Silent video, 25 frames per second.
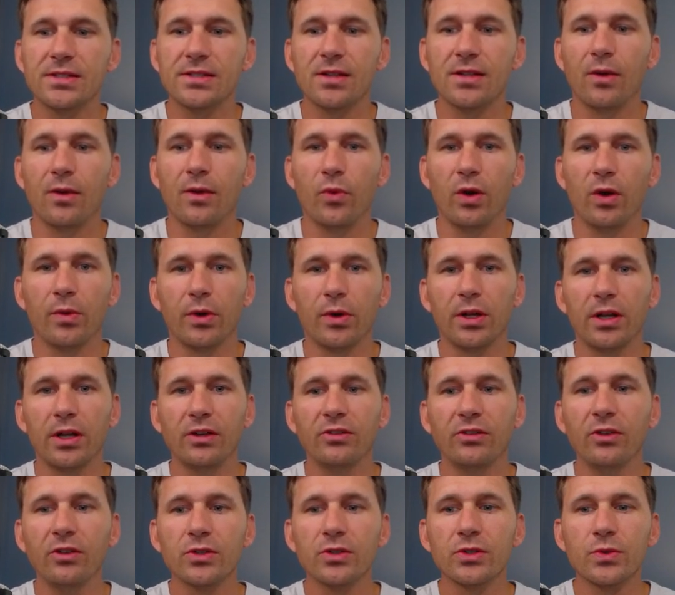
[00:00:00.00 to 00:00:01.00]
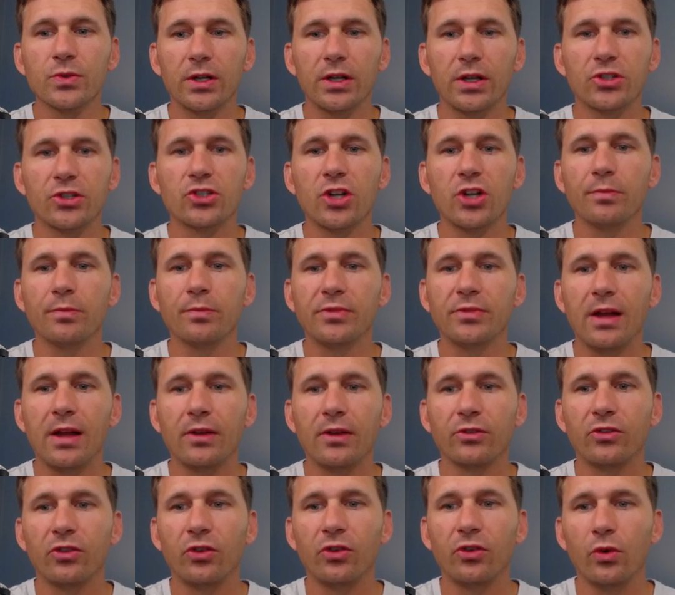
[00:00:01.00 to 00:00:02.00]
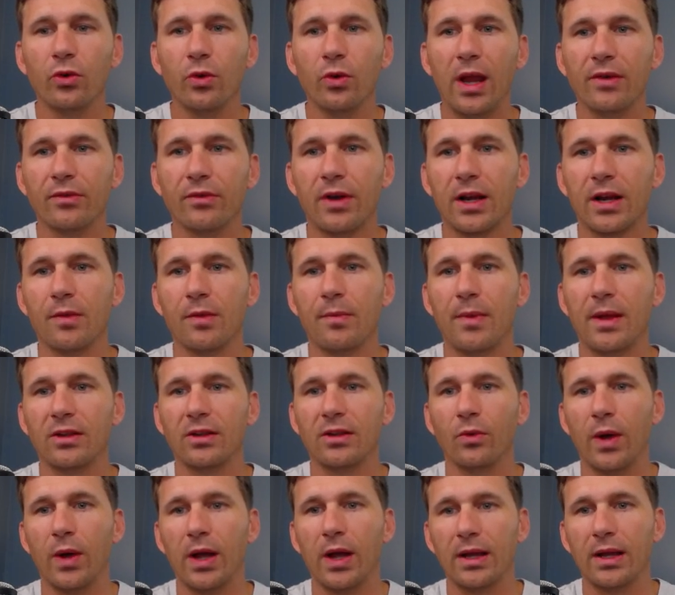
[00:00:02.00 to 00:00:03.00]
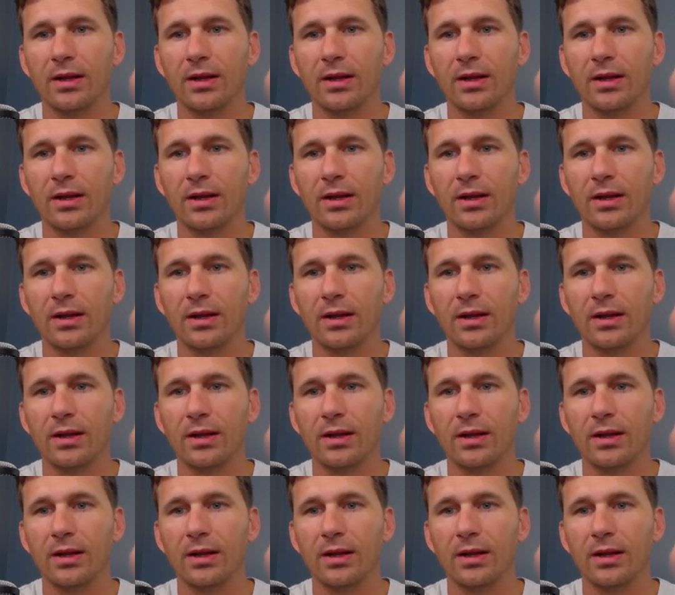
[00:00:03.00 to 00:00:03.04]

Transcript: What we're going to do is we're going to jump down to a recommended way.